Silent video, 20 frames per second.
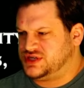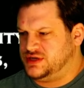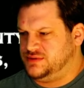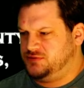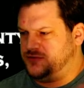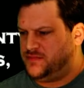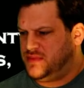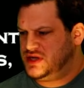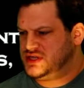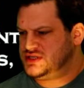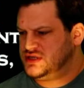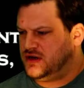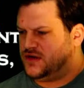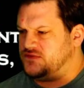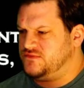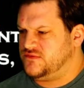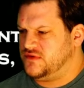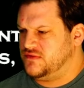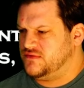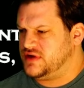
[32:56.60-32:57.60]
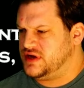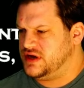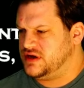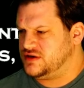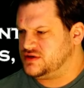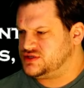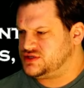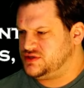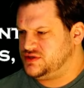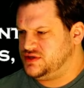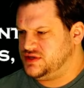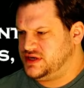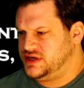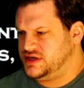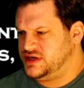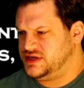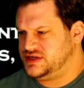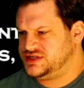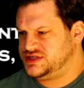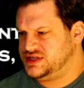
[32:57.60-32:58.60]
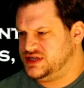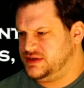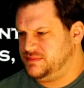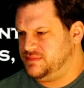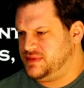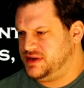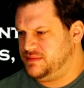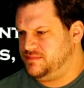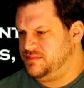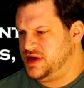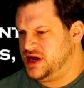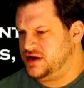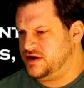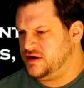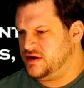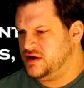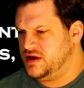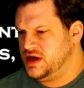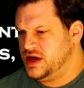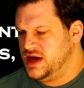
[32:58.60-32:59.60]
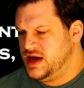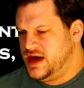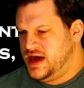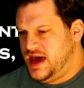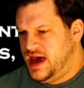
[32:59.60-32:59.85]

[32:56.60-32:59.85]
and I'm just going to move myself over here so you can see a bit better.